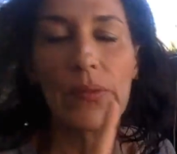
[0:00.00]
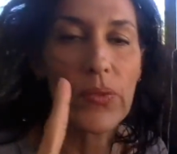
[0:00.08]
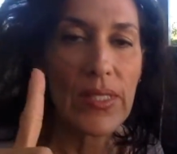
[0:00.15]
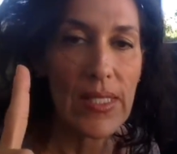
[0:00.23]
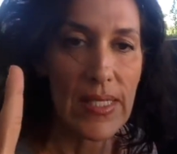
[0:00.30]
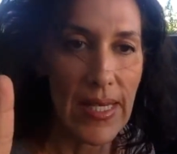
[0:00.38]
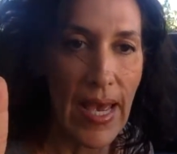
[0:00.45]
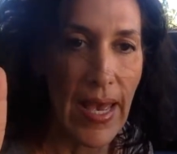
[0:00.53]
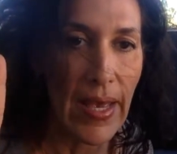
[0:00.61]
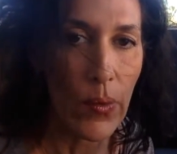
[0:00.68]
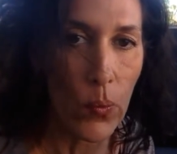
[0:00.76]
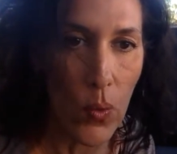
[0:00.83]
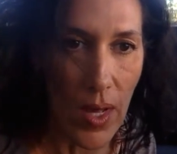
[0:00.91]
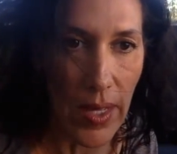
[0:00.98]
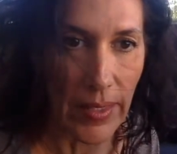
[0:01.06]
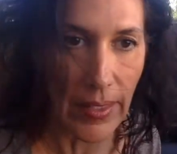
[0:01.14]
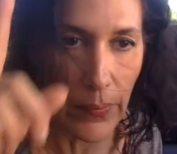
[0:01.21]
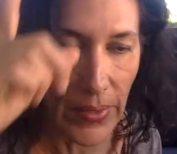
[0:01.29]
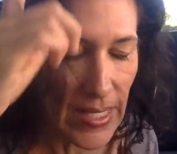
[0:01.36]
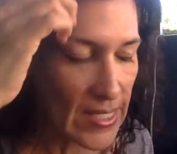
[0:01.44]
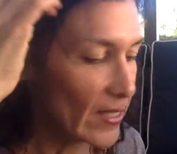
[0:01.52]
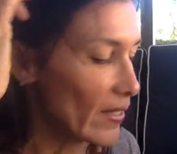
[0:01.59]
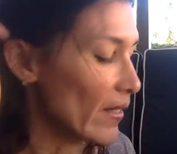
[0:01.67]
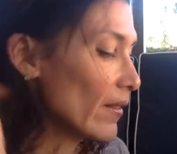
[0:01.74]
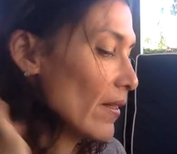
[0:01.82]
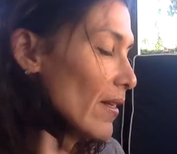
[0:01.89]
it was day 1 that we did
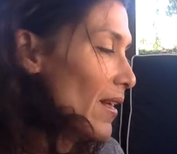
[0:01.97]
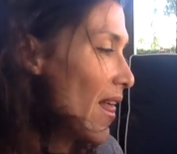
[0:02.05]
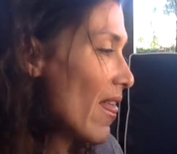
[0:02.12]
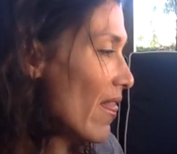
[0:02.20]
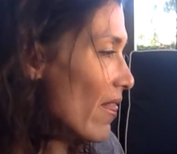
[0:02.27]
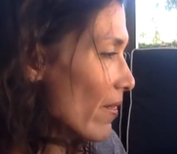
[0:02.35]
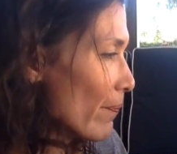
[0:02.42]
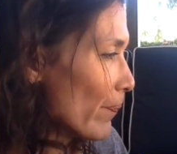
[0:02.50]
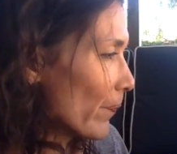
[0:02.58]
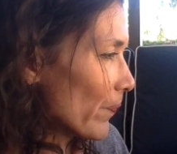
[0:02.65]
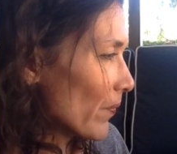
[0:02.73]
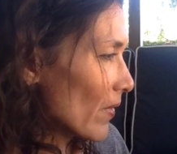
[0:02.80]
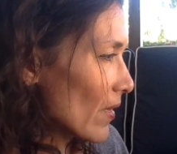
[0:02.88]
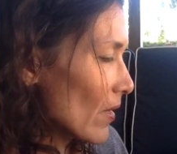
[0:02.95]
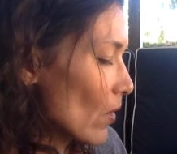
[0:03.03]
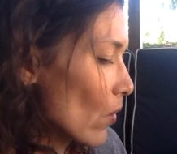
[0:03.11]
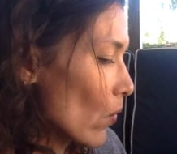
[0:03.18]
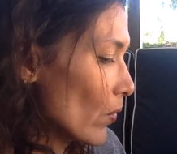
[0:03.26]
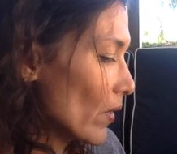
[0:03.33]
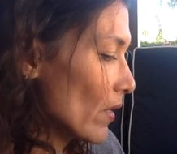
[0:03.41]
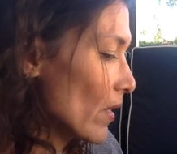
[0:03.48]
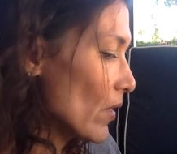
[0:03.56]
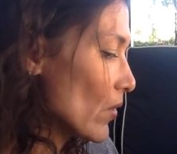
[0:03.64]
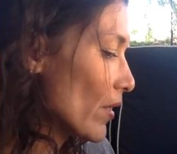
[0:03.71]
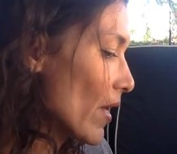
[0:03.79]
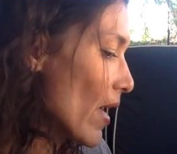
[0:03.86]
it. The only thing
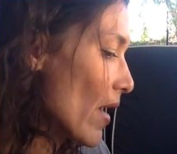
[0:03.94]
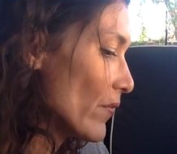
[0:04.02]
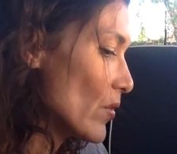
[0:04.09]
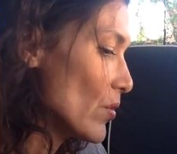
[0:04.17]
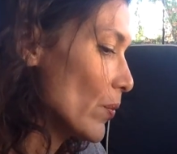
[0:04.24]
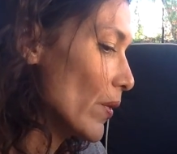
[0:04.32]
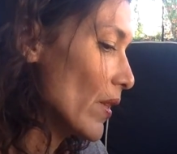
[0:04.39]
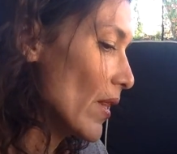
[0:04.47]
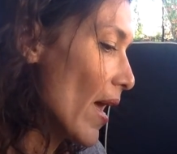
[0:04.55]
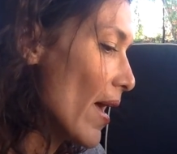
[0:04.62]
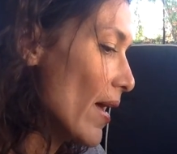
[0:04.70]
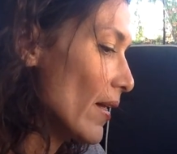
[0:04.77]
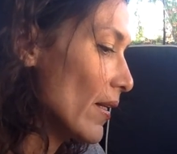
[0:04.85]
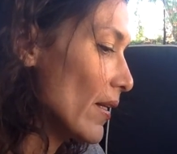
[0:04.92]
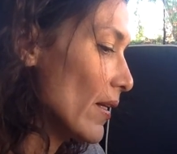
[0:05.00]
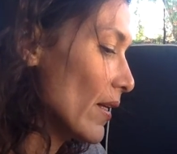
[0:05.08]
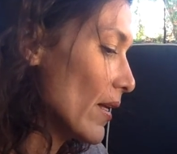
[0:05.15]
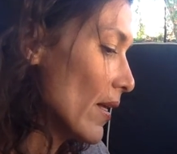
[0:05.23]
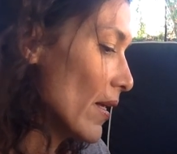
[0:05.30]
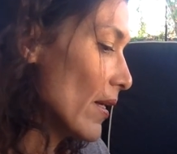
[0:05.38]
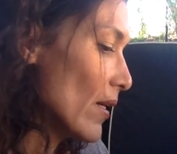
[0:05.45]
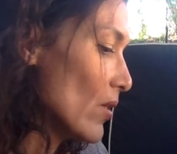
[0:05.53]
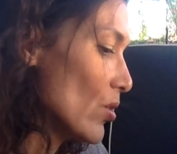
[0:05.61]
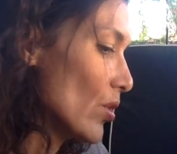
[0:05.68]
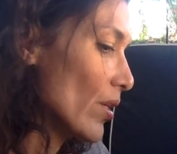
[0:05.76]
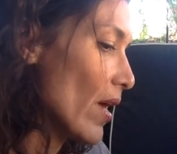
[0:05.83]
you're going to have to do with that
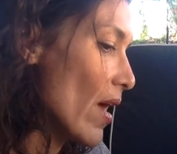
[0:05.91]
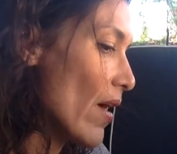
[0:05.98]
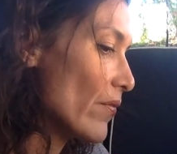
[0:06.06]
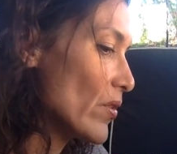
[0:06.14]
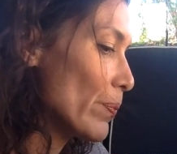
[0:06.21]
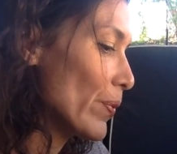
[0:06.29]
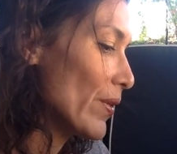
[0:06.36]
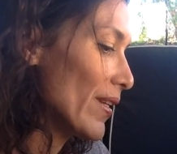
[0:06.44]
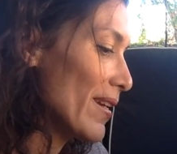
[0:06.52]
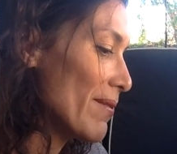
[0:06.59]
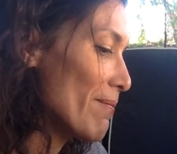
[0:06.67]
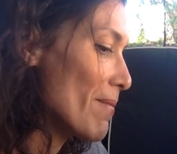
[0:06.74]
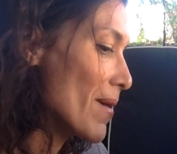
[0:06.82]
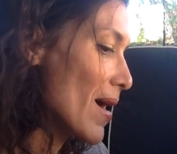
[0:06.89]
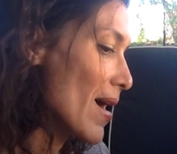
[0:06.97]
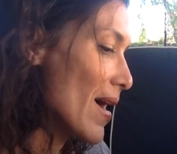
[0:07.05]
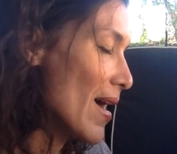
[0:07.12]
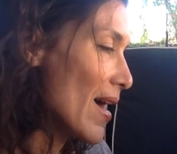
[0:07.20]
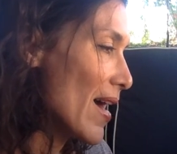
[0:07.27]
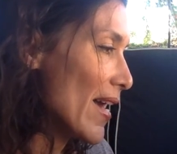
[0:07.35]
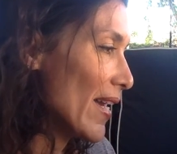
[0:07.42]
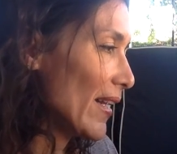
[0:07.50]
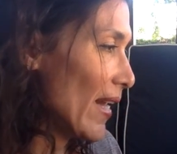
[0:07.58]
is you're going to have to put in my